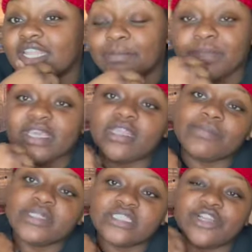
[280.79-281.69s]
Like being in the
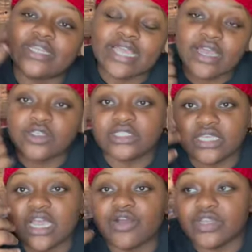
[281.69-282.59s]
military now,
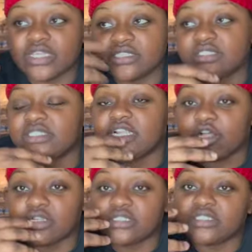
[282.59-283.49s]
seeing how it is and seeing
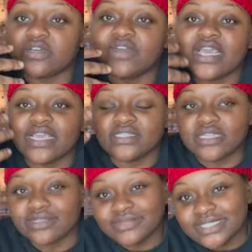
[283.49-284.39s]
all this stuff, it's
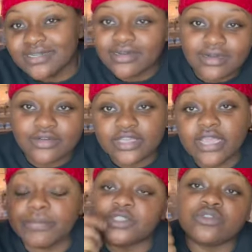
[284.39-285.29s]
like, oh,
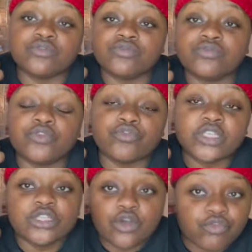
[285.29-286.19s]
okay, but you you
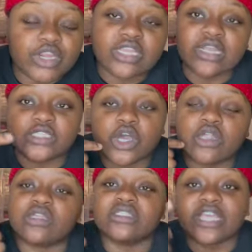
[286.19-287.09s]
really don't recognize all
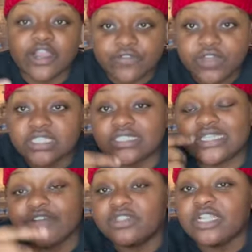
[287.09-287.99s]
of the sacrifices and
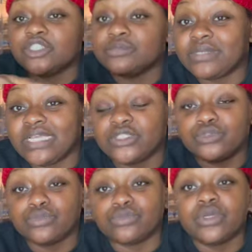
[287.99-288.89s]
everything that you make
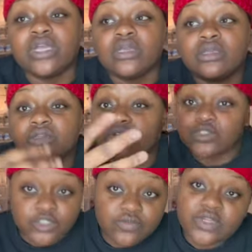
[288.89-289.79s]
to, you know,
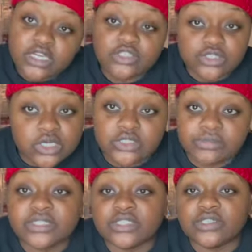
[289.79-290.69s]
serve your country
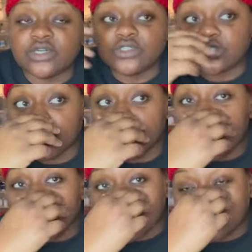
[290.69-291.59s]
ultimately, you know? So
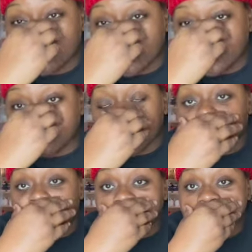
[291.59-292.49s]
I think that's my,
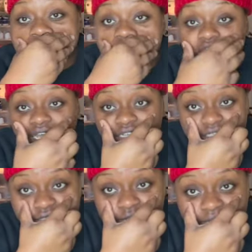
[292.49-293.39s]
I'm sorry, I look
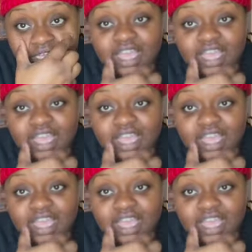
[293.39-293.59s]
sleepy.